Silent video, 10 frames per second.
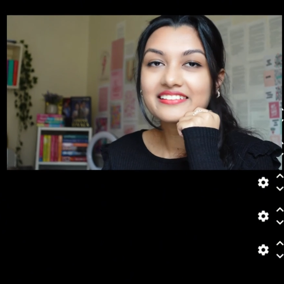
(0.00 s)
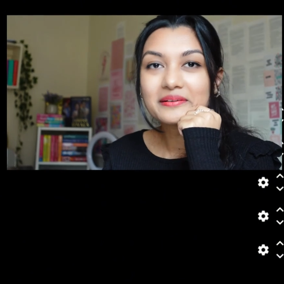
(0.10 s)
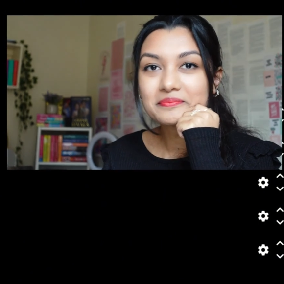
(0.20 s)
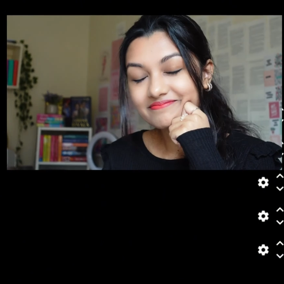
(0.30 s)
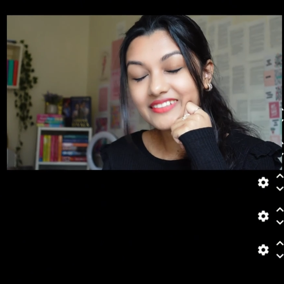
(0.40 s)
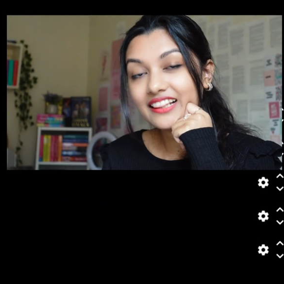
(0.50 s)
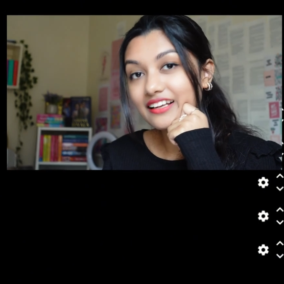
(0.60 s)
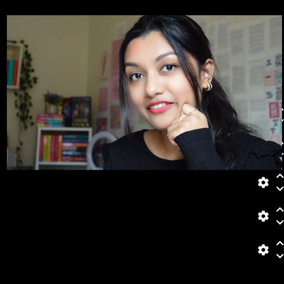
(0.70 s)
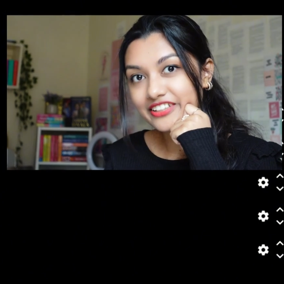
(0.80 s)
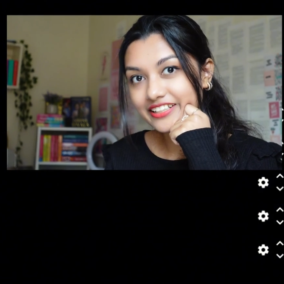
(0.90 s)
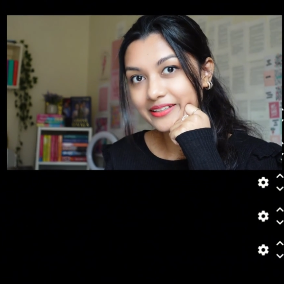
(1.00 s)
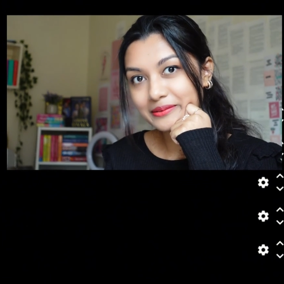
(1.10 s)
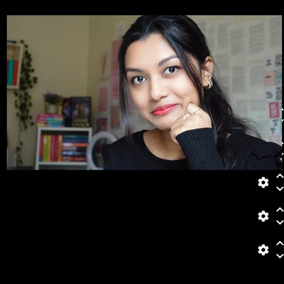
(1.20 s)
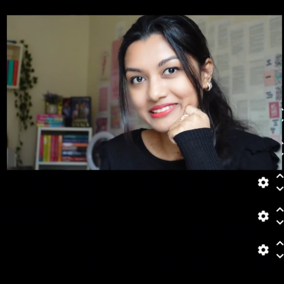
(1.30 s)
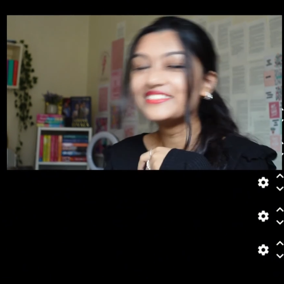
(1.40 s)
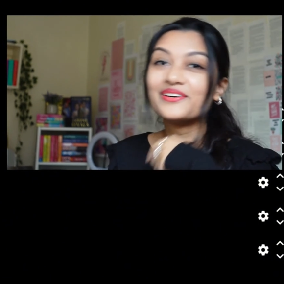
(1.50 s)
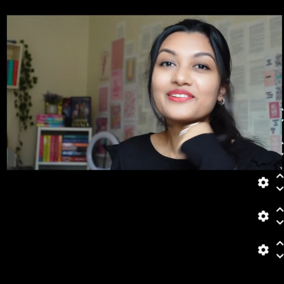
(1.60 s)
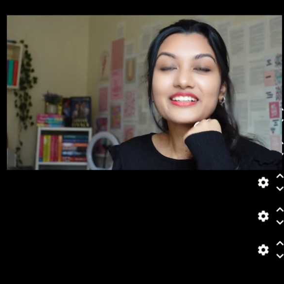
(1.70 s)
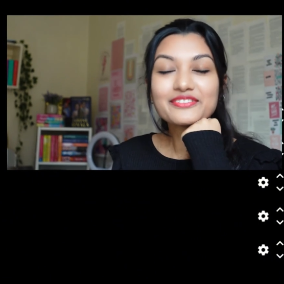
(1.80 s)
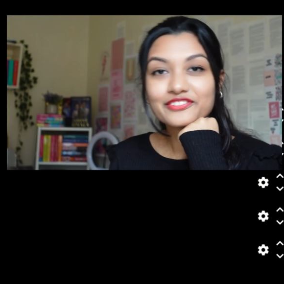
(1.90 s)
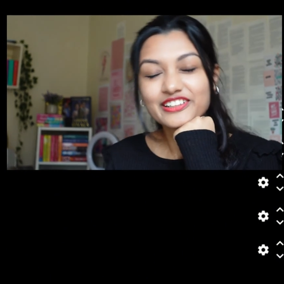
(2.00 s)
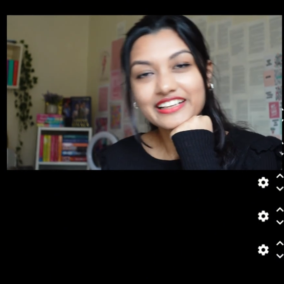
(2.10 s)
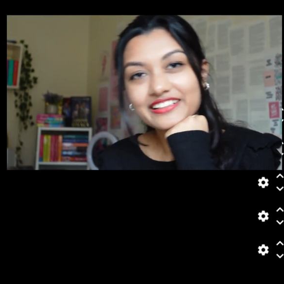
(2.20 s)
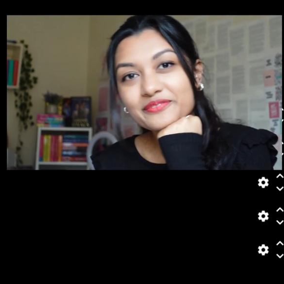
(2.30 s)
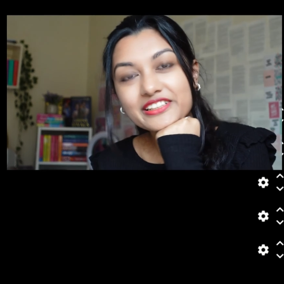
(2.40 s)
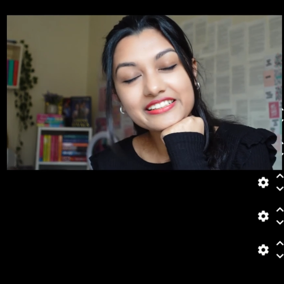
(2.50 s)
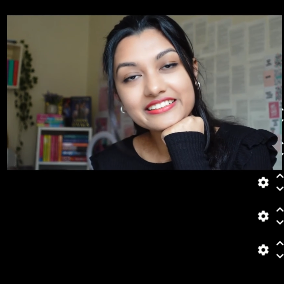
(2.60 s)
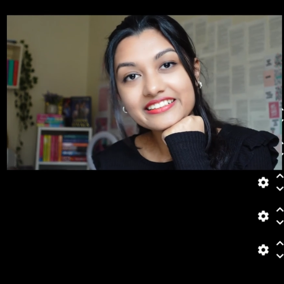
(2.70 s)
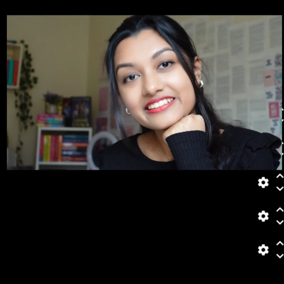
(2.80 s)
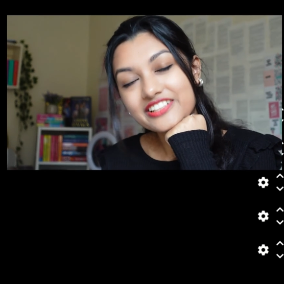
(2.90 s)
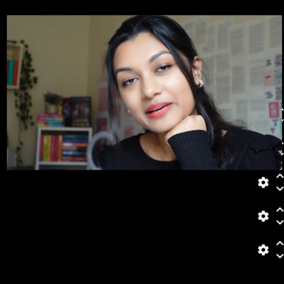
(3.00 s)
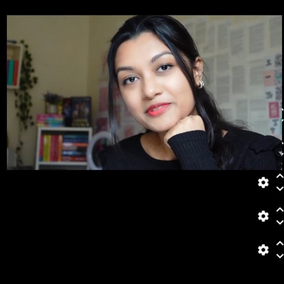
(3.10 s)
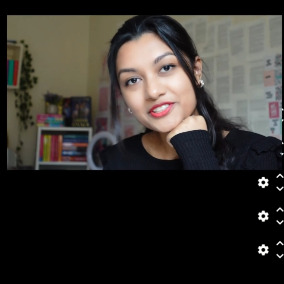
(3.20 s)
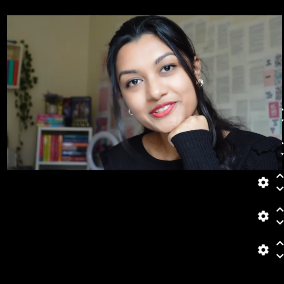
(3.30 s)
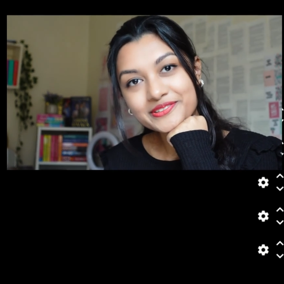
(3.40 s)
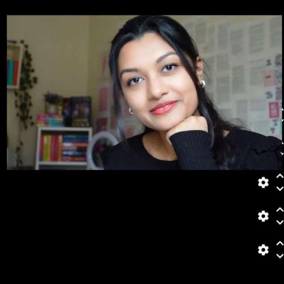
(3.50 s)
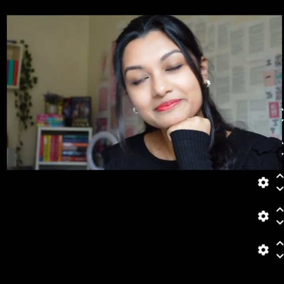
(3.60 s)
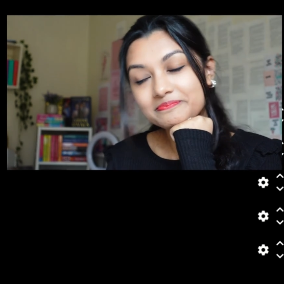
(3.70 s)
up loving him, totally forgetting what he did in chapter 2.